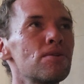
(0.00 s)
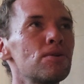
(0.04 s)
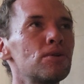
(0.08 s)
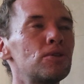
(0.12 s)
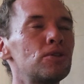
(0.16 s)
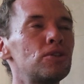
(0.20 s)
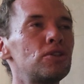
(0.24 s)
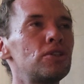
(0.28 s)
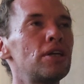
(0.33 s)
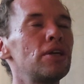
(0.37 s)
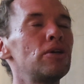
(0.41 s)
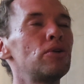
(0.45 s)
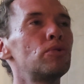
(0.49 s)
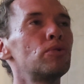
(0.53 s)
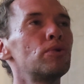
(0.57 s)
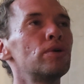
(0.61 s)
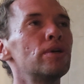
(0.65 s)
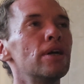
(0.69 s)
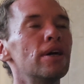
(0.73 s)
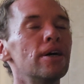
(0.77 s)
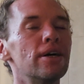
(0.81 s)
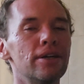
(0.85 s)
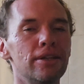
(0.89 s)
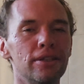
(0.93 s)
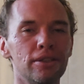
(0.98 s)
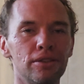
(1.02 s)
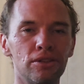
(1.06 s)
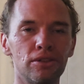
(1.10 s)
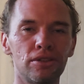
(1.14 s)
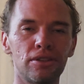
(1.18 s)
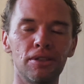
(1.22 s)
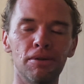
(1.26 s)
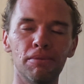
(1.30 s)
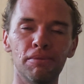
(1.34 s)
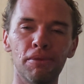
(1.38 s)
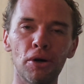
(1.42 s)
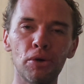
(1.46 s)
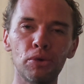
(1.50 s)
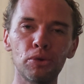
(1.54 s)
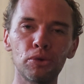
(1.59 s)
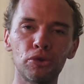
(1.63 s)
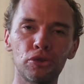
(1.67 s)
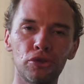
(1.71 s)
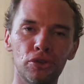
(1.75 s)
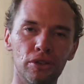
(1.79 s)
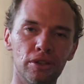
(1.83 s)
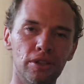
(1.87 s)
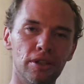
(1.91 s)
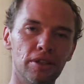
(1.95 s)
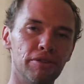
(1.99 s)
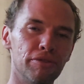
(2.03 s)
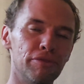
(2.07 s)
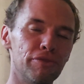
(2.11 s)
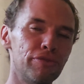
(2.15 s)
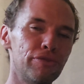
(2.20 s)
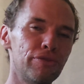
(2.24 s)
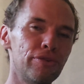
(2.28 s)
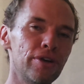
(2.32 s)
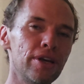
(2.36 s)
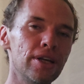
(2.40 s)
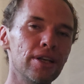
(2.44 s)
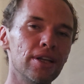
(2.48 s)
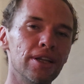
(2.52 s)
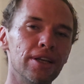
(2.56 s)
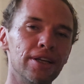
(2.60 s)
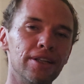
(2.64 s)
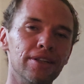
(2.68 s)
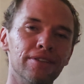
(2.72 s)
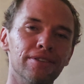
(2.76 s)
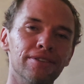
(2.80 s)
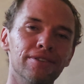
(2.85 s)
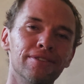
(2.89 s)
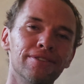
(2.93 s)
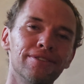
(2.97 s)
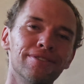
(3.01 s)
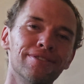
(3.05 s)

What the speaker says: Synchronized emotion and feeling.